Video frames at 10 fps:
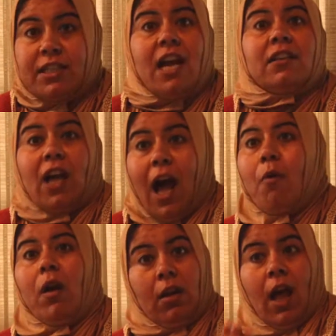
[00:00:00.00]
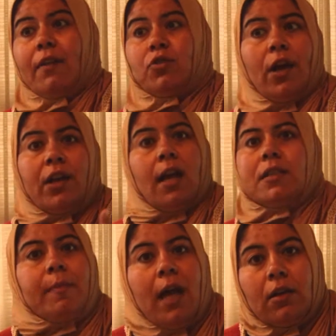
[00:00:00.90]
turned our life to a
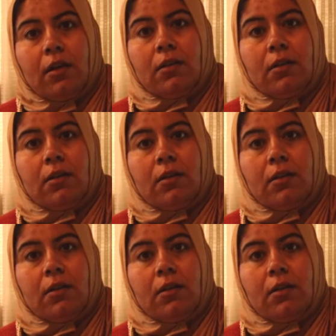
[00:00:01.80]
nightmare.